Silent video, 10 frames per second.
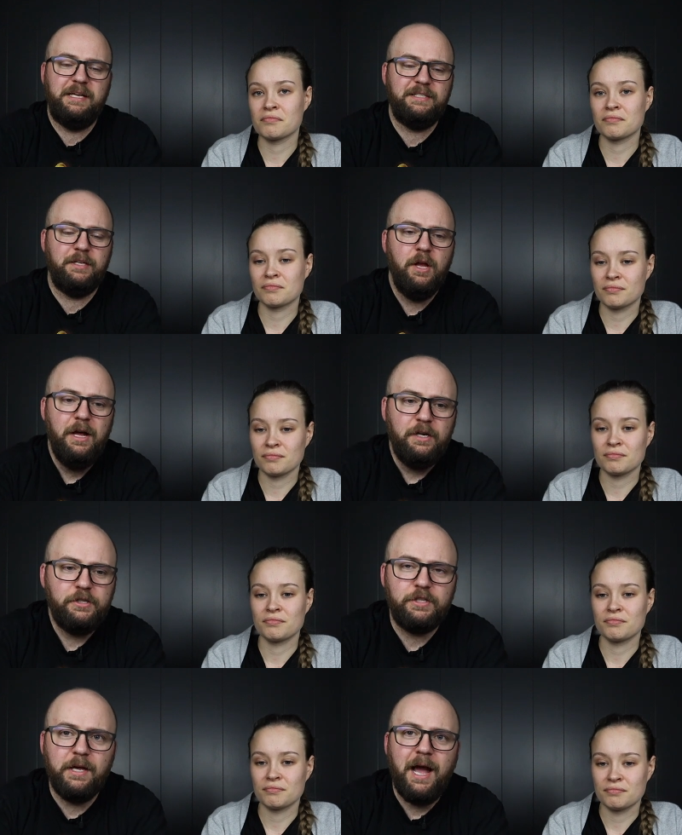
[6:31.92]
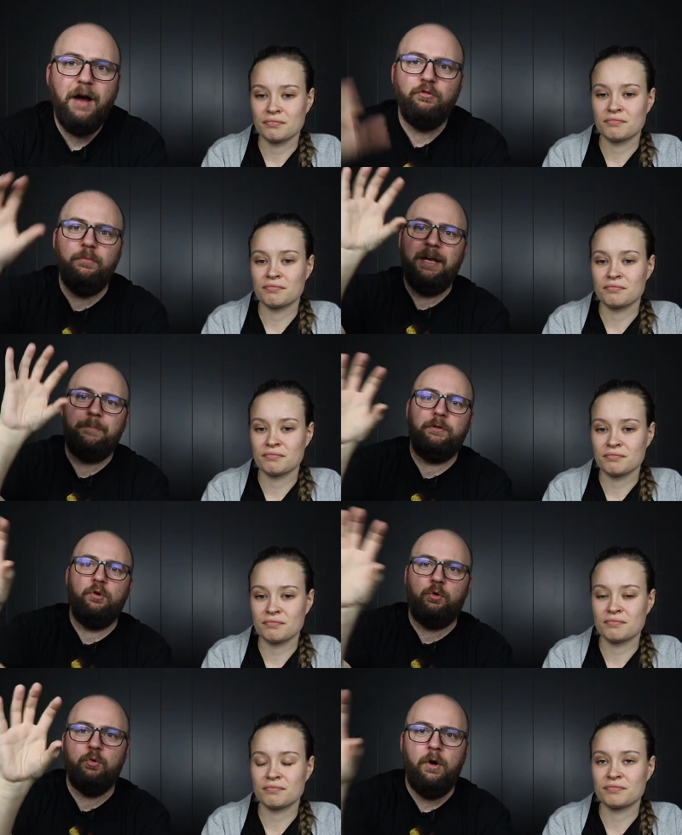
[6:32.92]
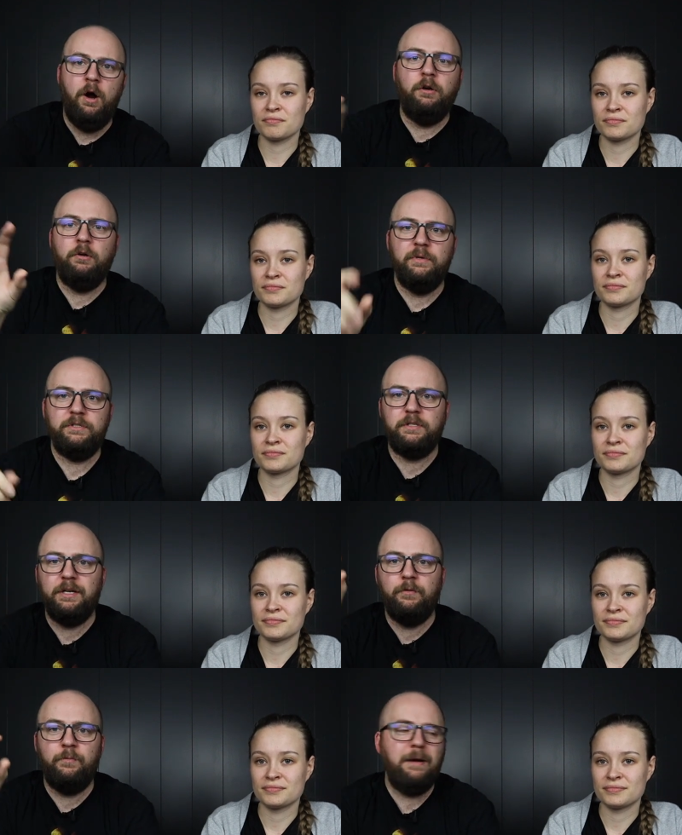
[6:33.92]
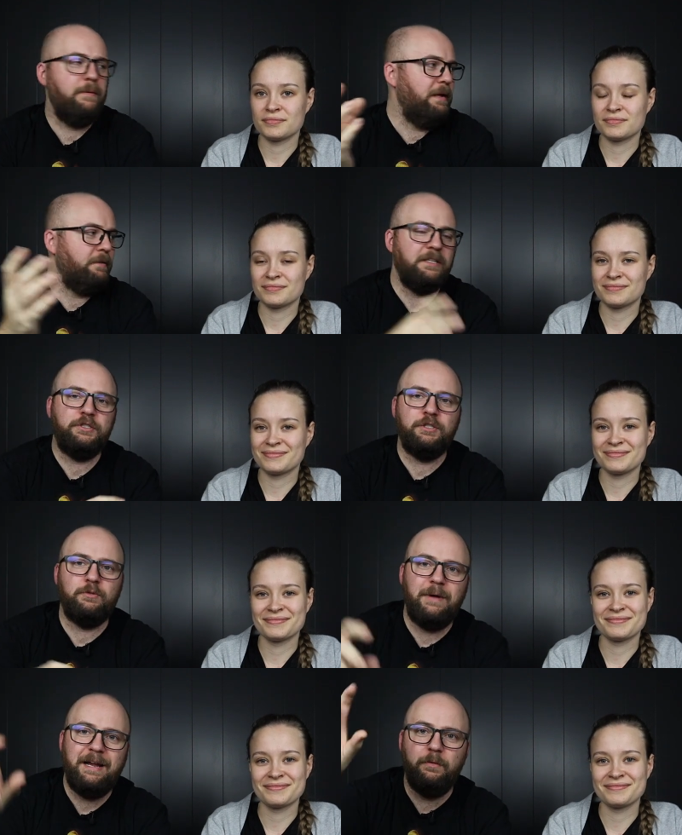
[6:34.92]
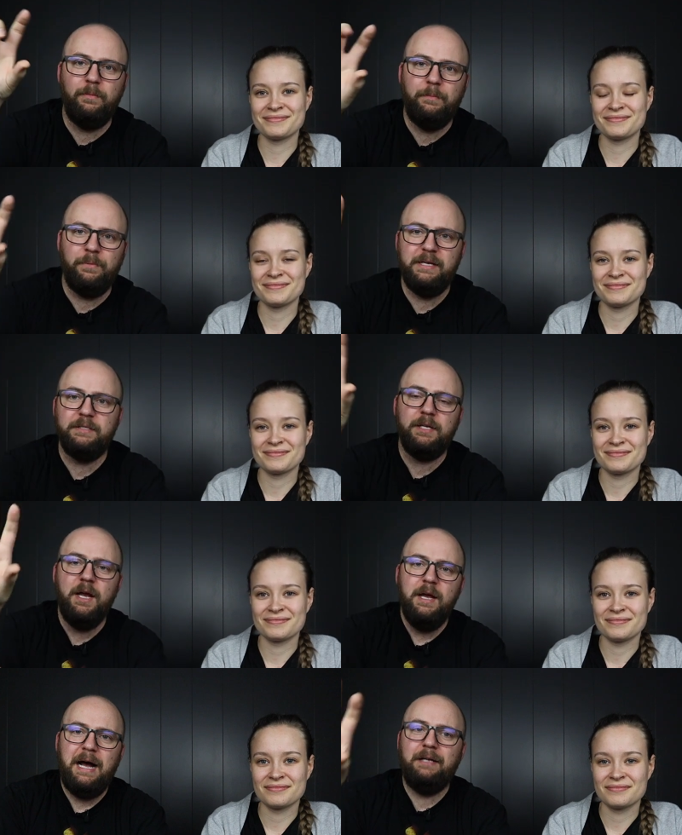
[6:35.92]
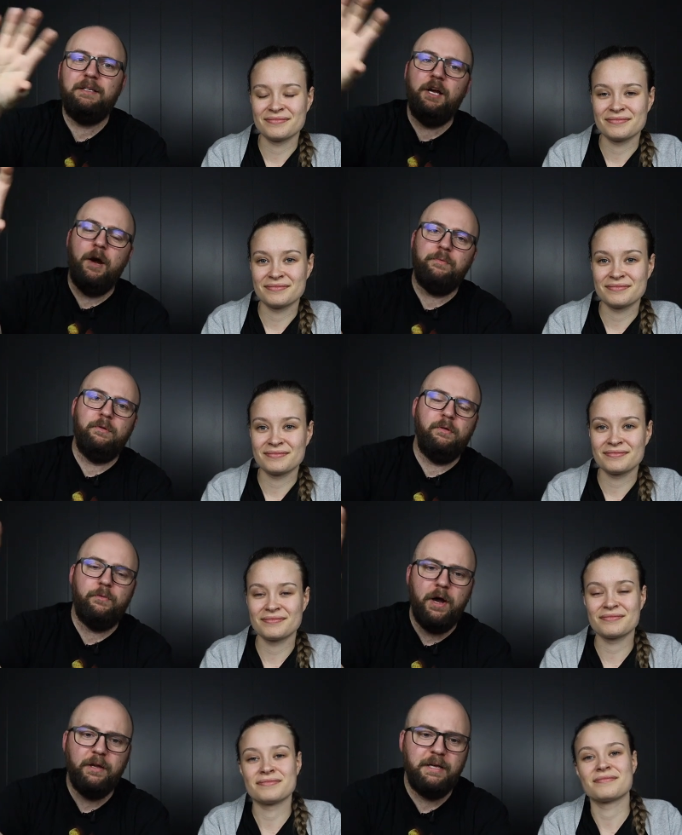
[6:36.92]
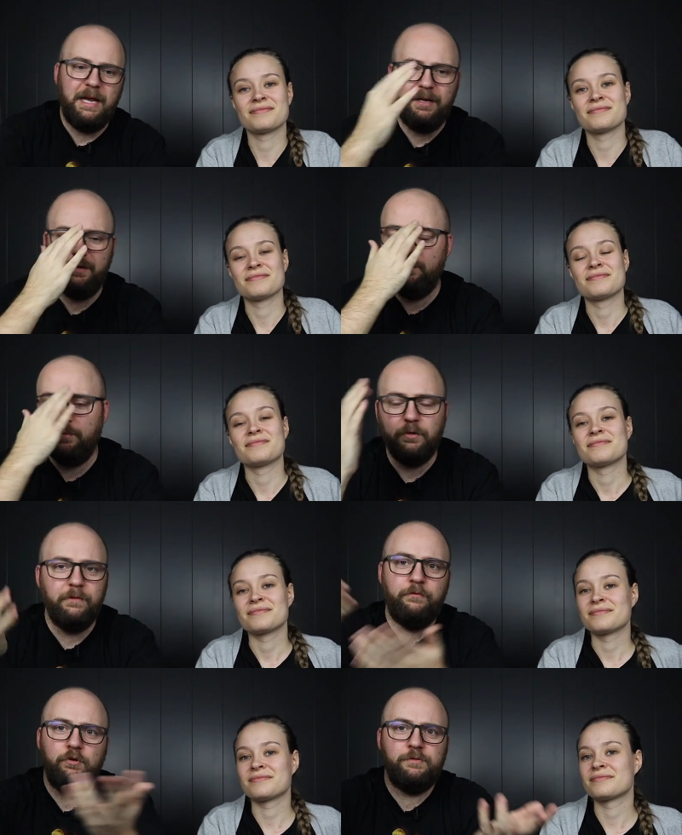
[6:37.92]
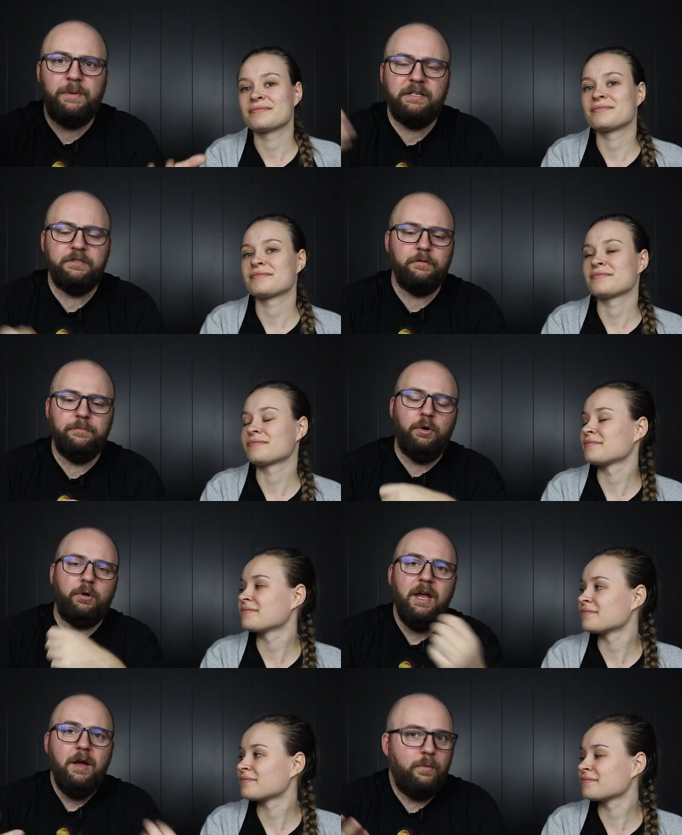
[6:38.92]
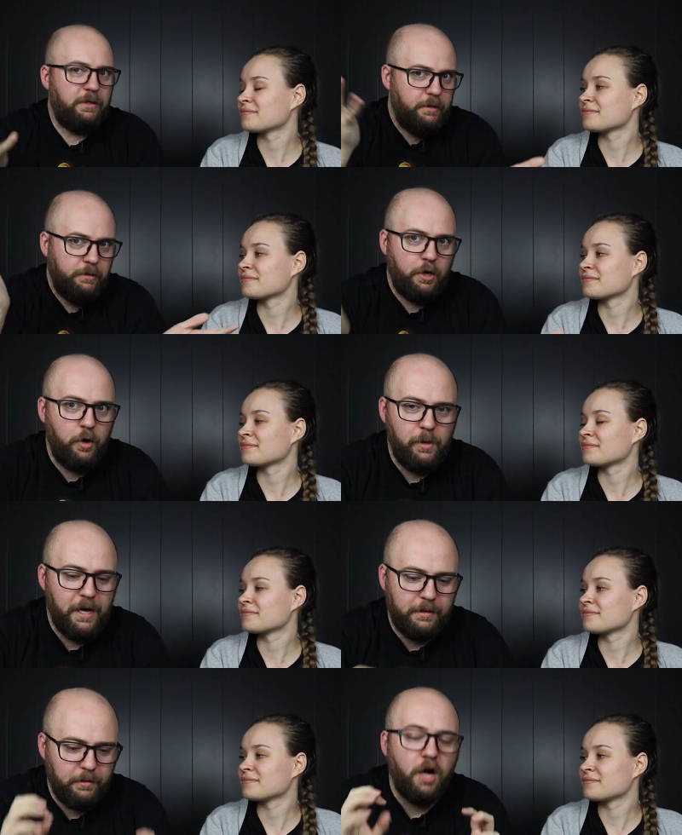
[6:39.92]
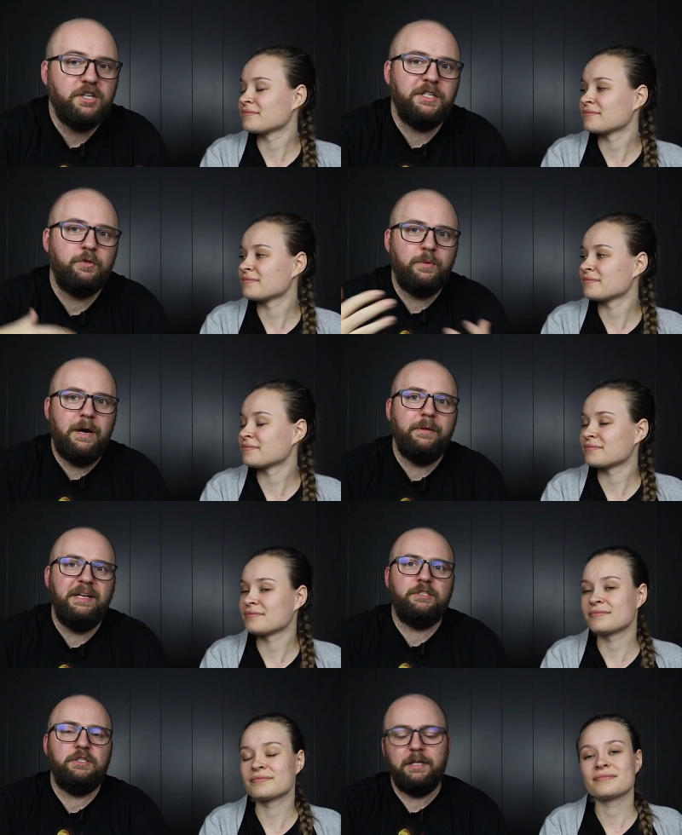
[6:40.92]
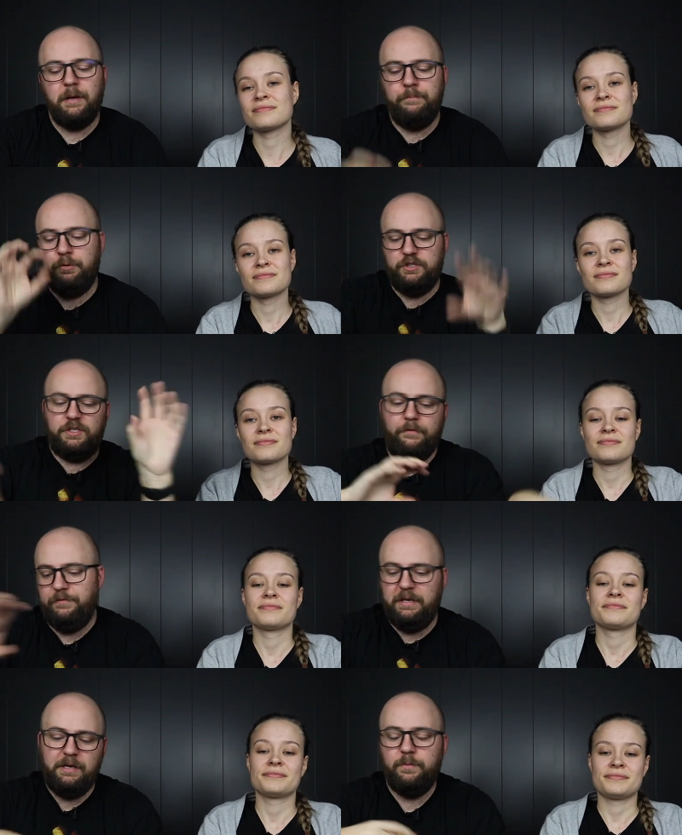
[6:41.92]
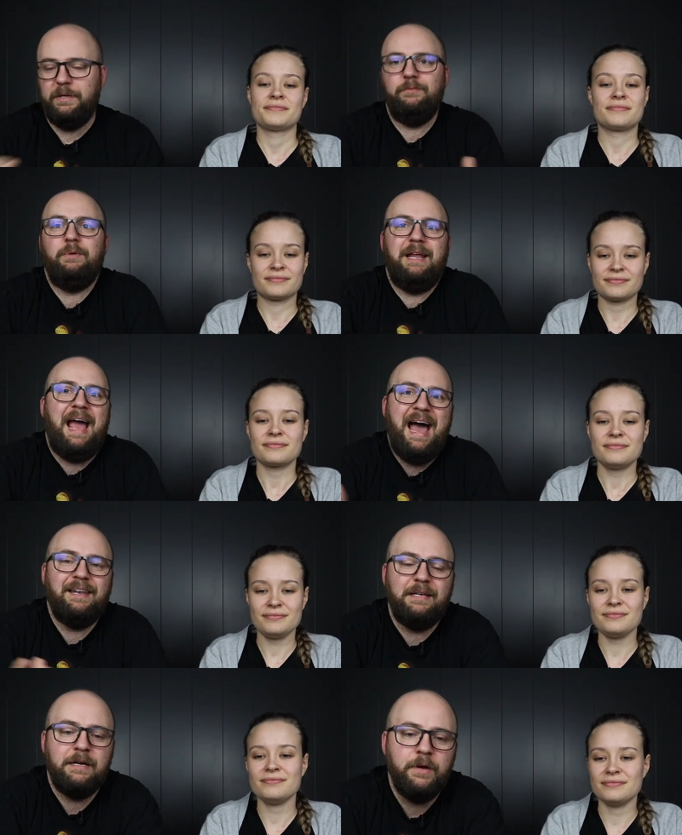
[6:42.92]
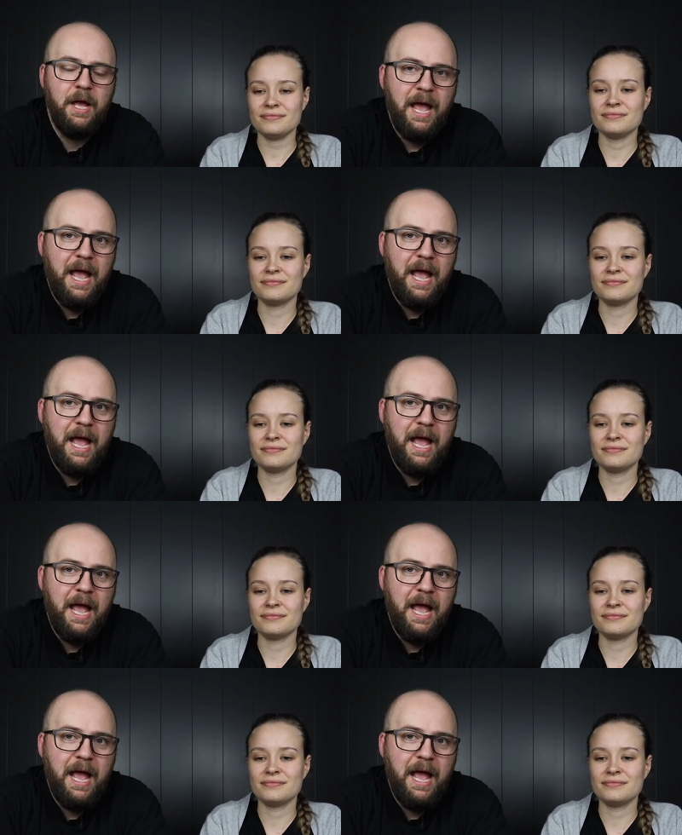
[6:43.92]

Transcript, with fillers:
Speaker 1: things that just like how to make Bitoku harder. It's just like a variant, it's just randomly placed at the upper right in one of the first pages of the book with no like logic to where it is. It's like they put stuff in there what they had there,